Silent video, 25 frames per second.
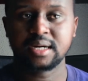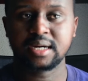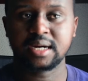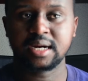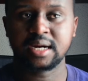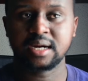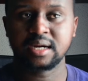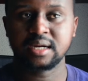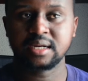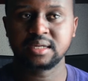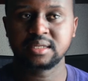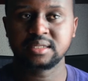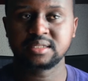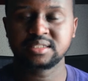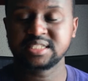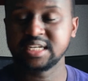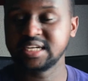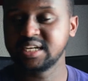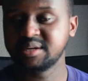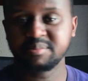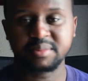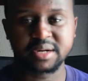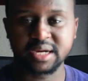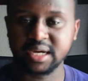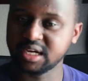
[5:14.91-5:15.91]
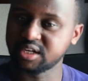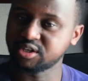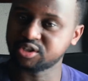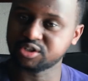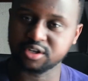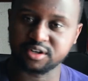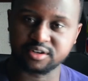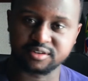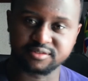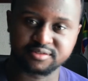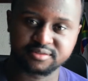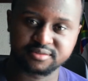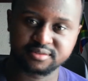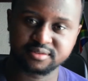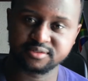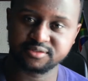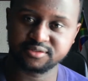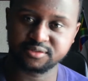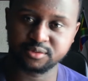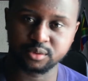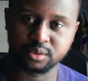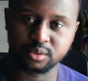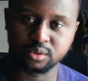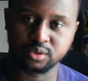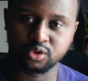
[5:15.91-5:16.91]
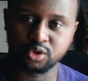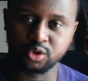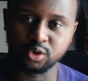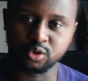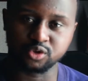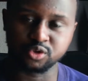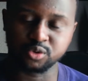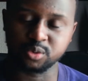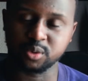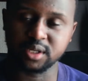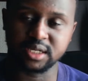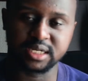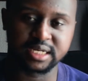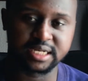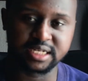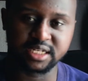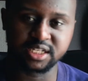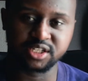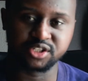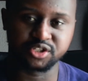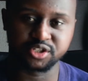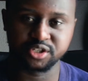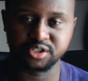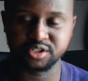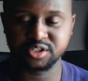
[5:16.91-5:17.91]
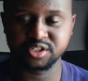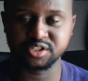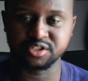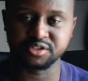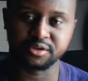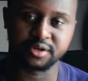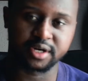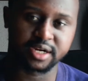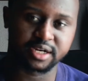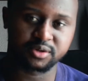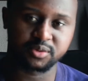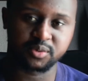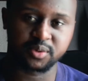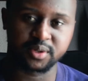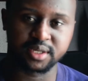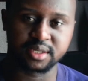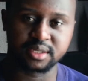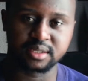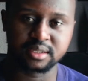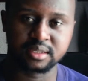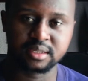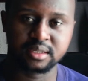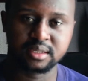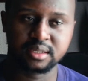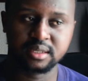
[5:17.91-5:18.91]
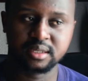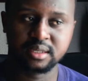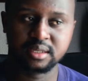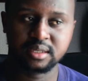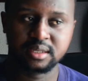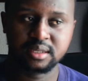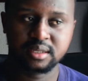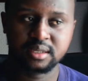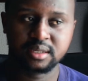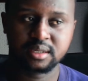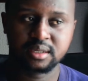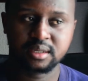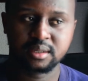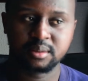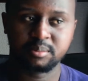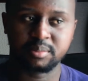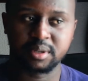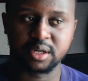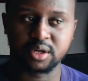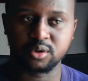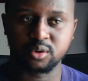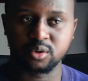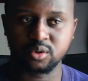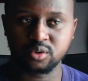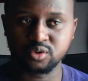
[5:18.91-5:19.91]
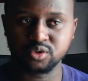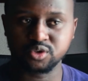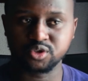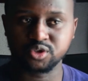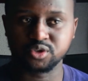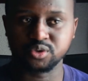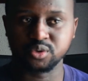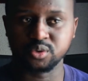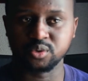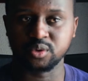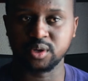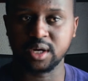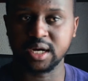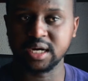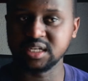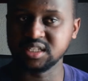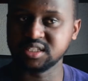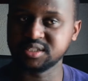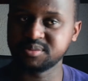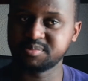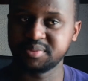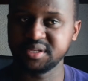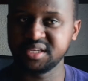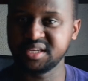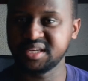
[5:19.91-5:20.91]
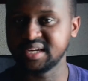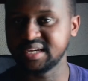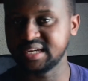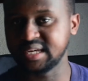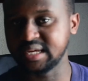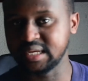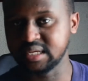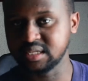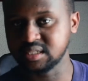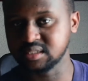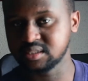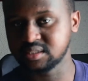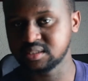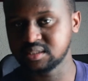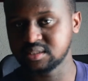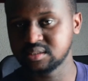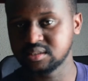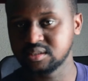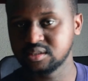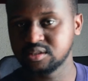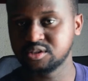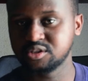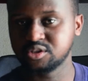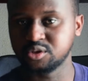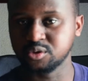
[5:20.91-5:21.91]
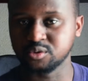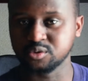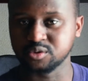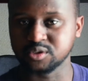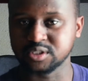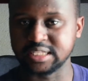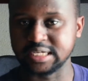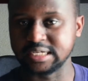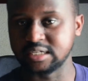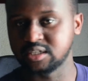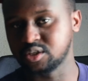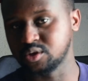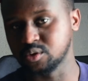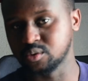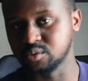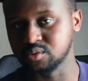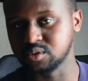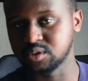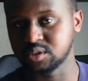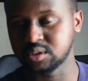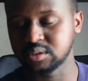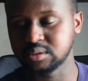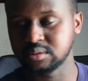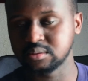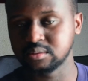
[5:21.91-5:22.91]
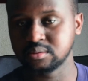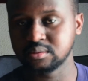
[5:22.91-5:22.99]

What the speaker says: I take my hat off for those who are leading churches the right way, but also I speak against those that don't.